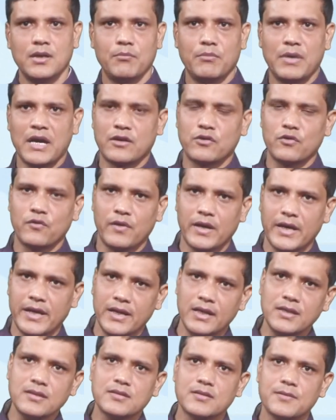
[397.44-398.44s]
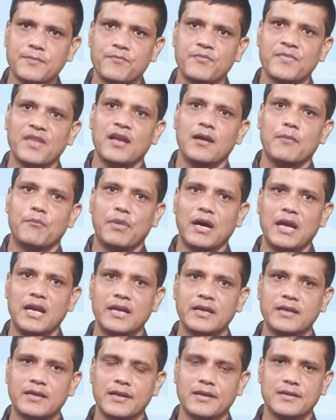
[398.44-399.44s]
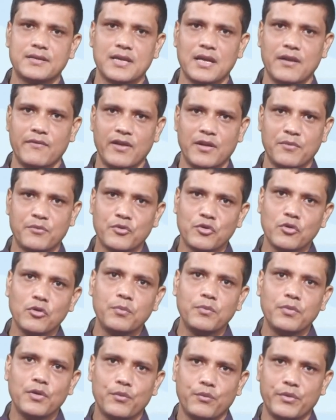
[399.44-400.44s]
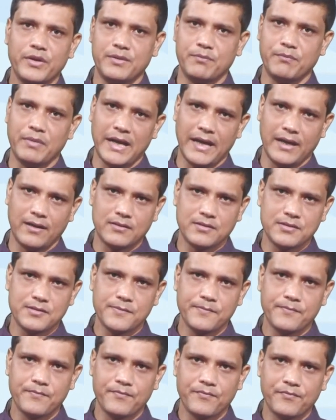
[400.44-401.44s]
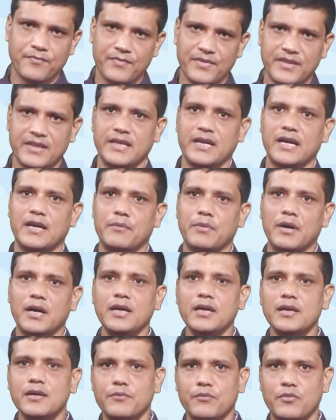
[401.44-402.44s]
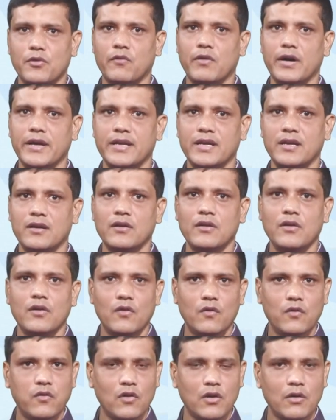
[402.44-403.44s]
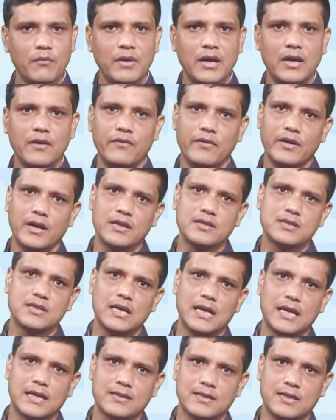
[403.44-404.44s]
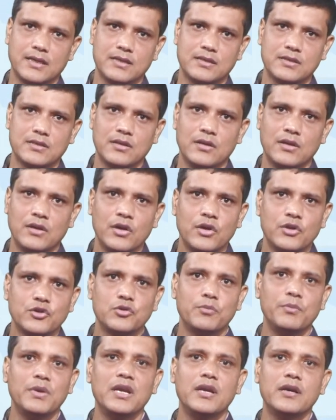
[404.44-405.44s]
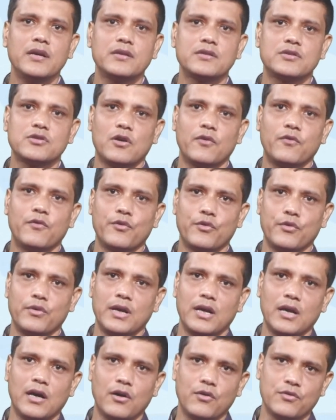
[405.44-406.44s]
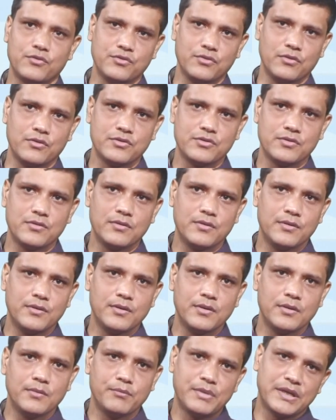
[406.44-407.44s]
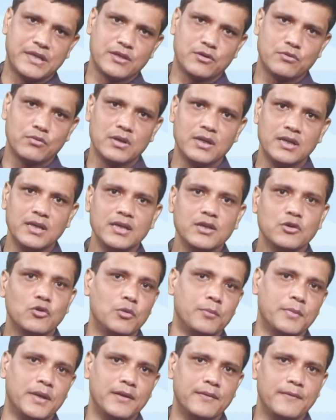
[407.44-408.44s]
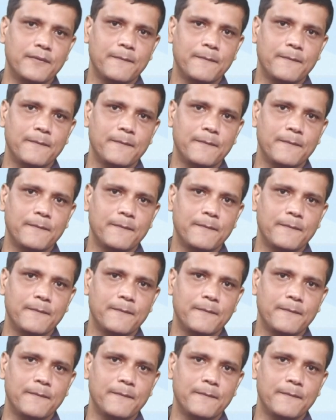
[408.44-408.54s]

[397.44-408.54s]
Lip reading: microfinance by linking self-help group with banks, thereby providing formal financial access to millions of rural households, particularly women.